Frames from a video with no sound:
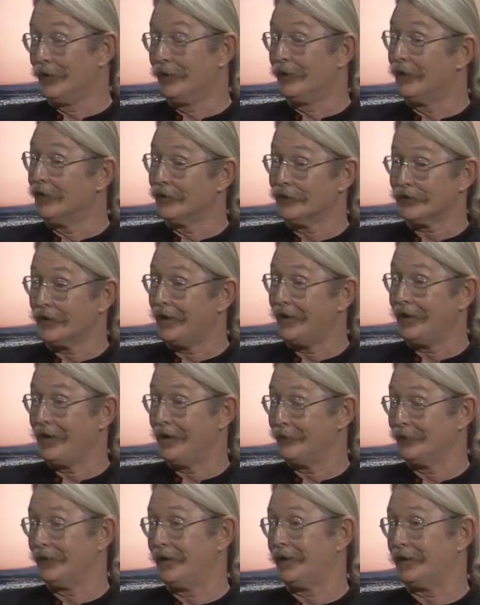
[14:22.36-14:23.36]
you know, as I
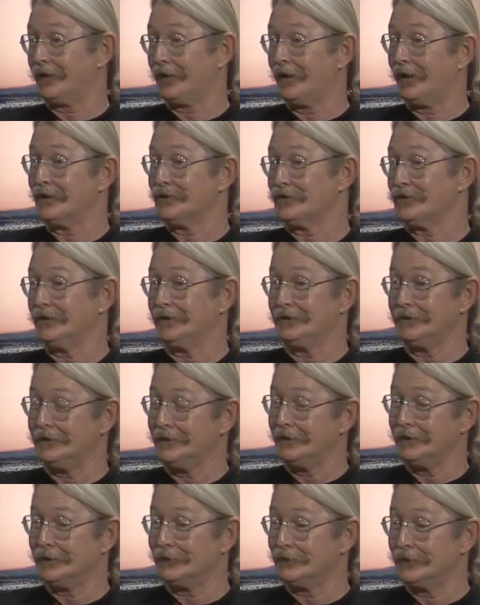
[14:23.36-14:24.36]
have a lot of guys say,
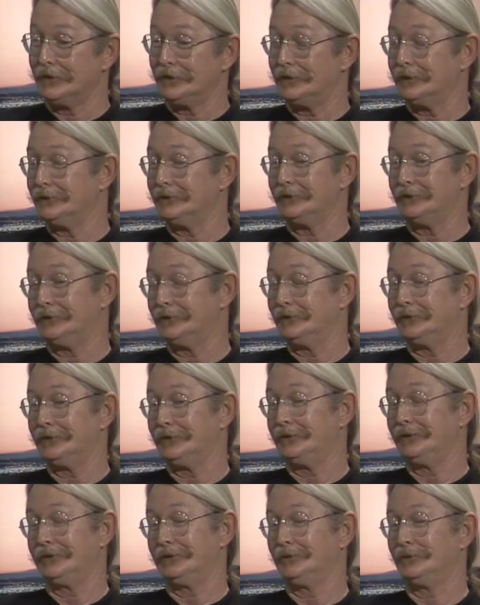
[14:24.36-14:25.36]
yeah, well, you
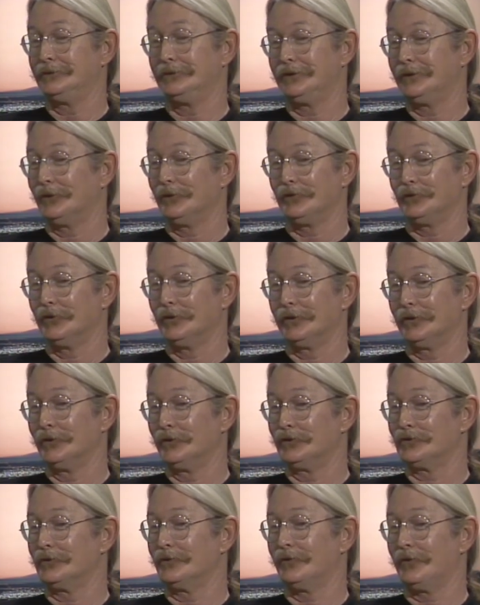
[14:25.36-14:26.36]
know, I'm, you know,
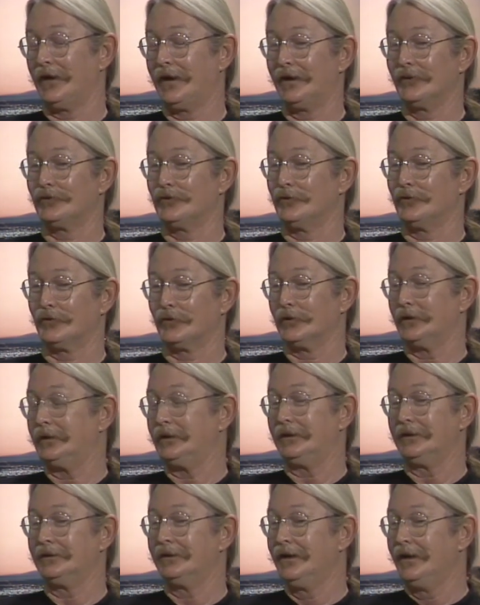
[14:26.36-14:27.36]
footloose and fancy
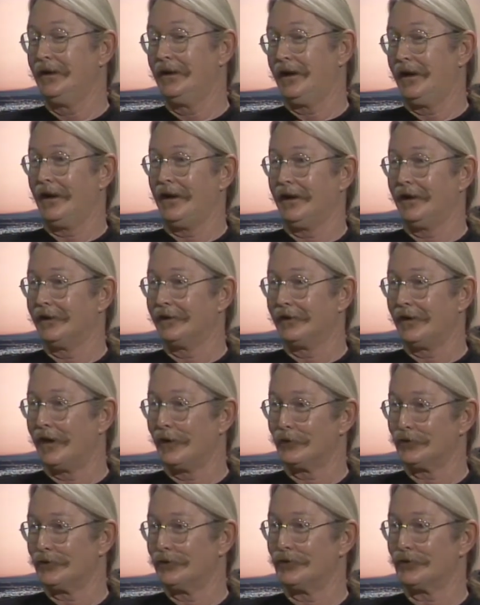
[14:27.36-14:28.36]
free, and
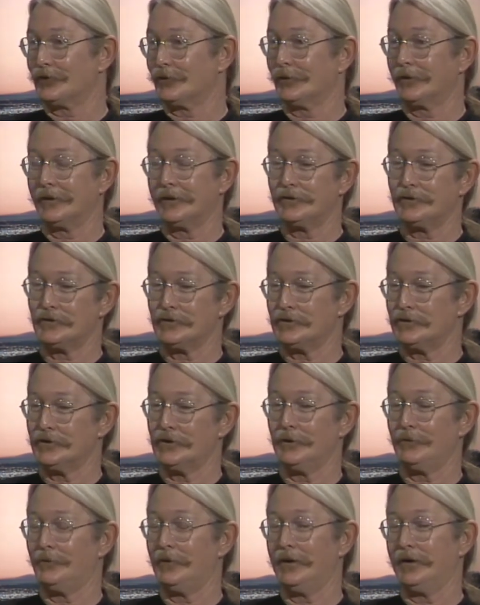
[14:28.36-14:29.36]
I was in this
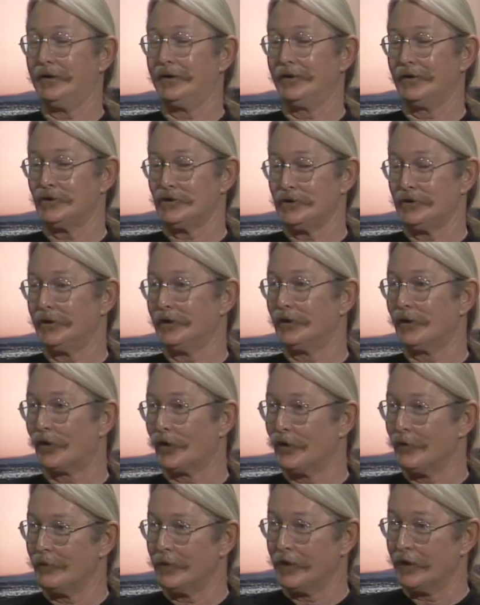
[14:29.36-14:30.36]
relationship and she didn't
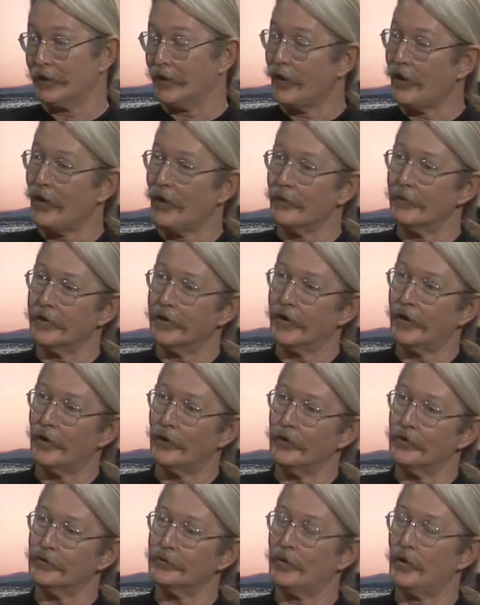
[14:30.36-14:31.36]
hurt me at all. But I
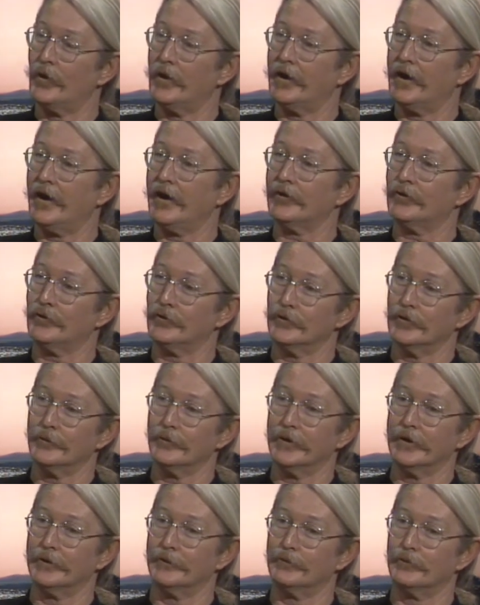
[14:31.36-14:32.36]
always point out to
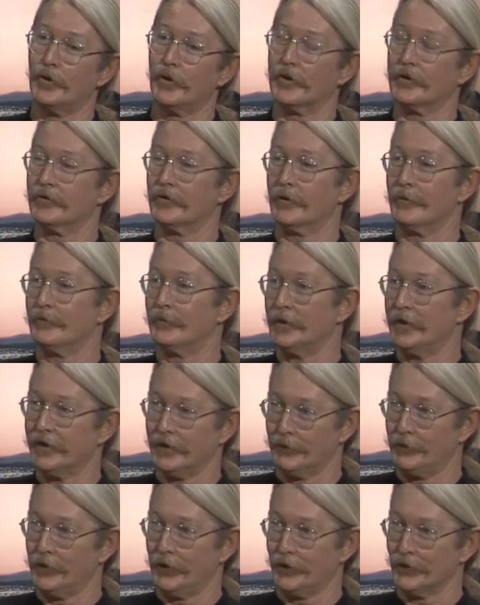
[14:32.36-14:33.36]
them that part of their
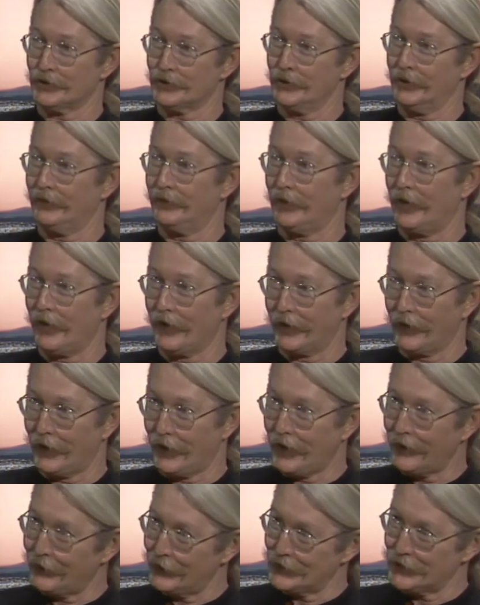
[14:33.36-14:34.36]
butt appears to have fallen
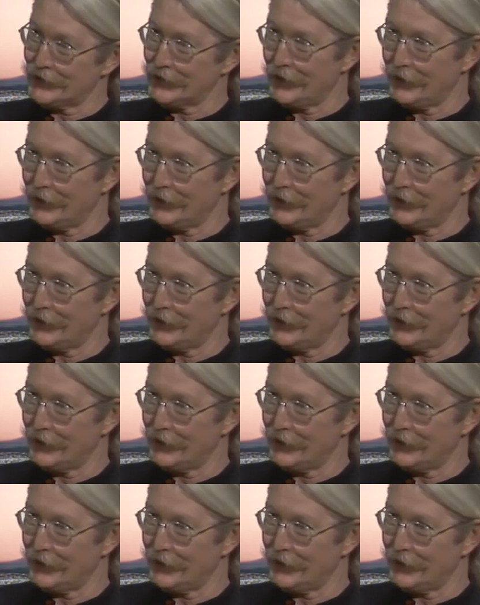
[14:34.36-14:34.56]
off at